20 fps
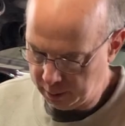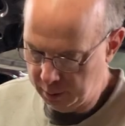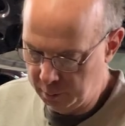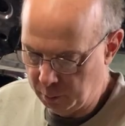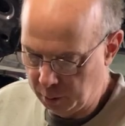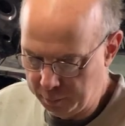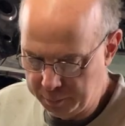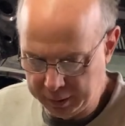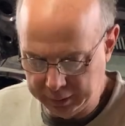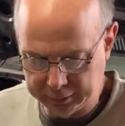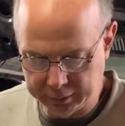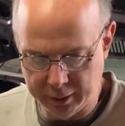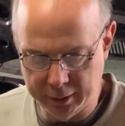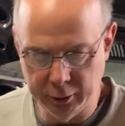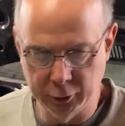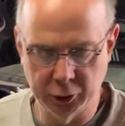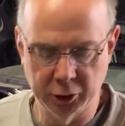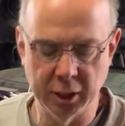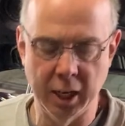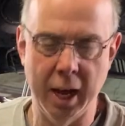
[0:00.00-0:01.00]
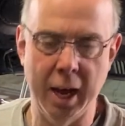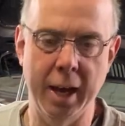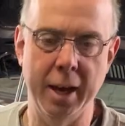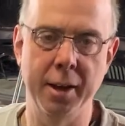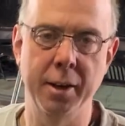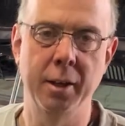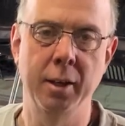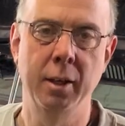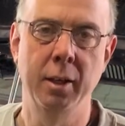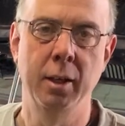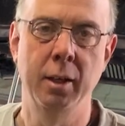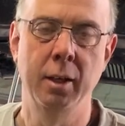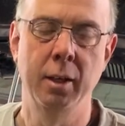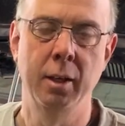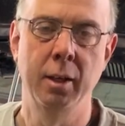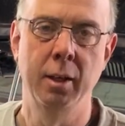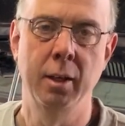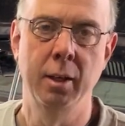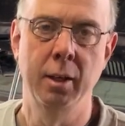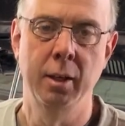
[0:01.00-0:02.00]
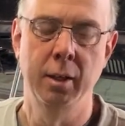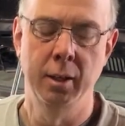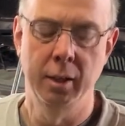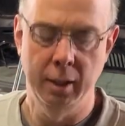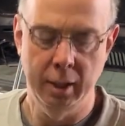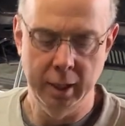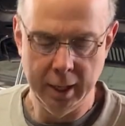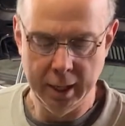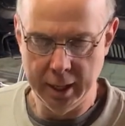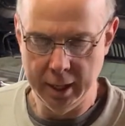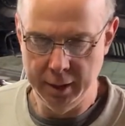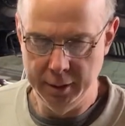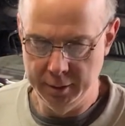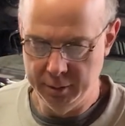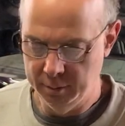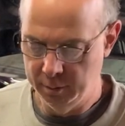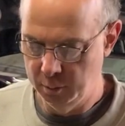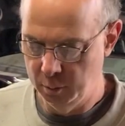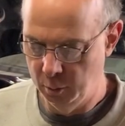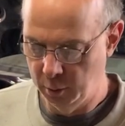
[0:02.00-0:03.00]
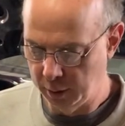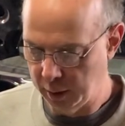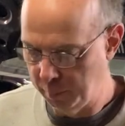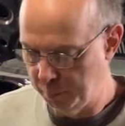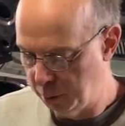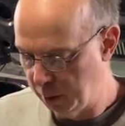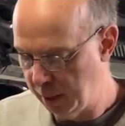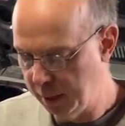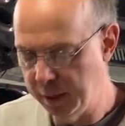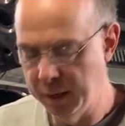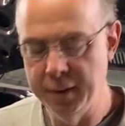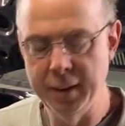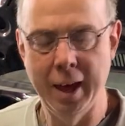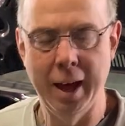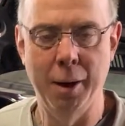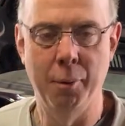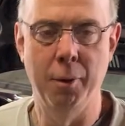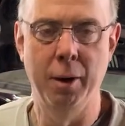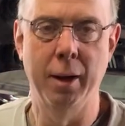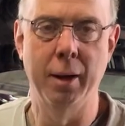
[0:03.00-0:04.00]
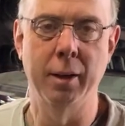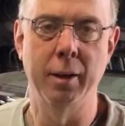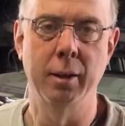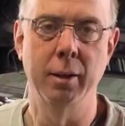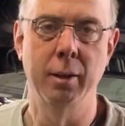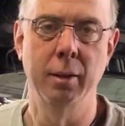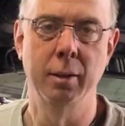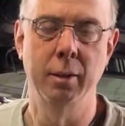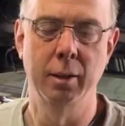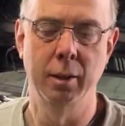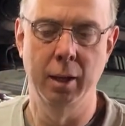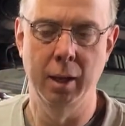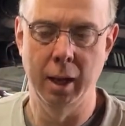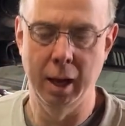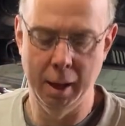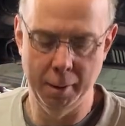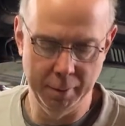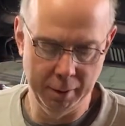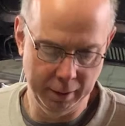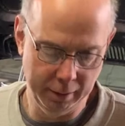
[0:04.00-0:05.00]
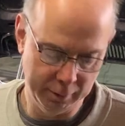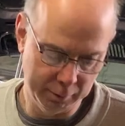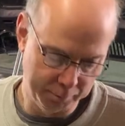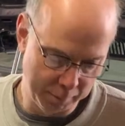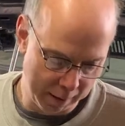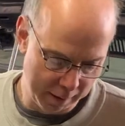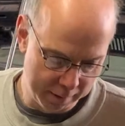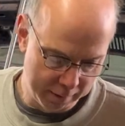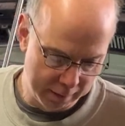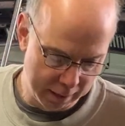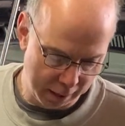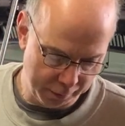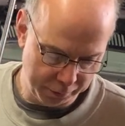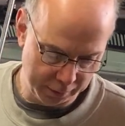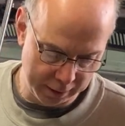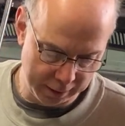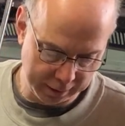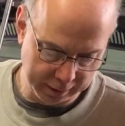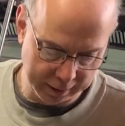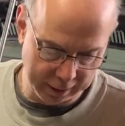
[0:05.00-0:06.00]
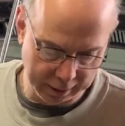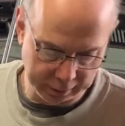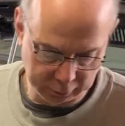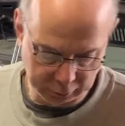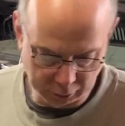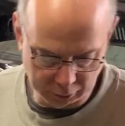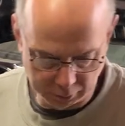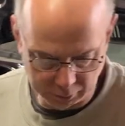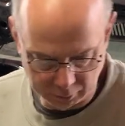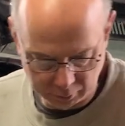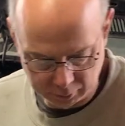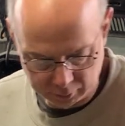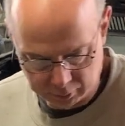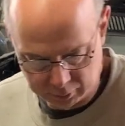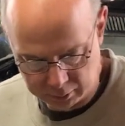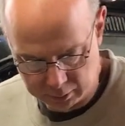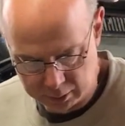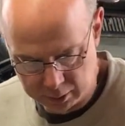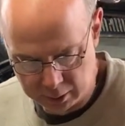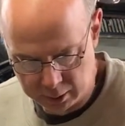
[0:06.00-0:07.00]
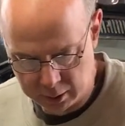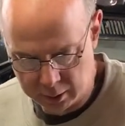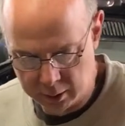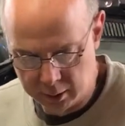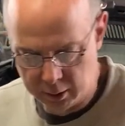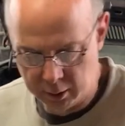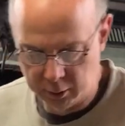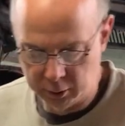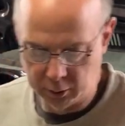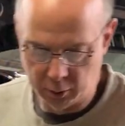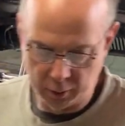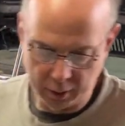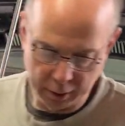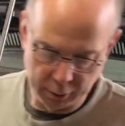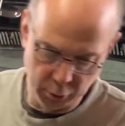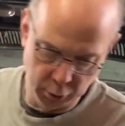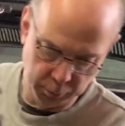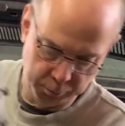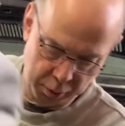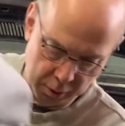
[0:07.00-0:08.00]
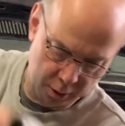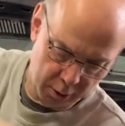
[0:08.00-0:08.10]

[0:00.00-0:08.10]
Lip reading: and one piece on each side, and we're gonna put it in that way. I mean, better than nothing, I guess. So what I gotta do is put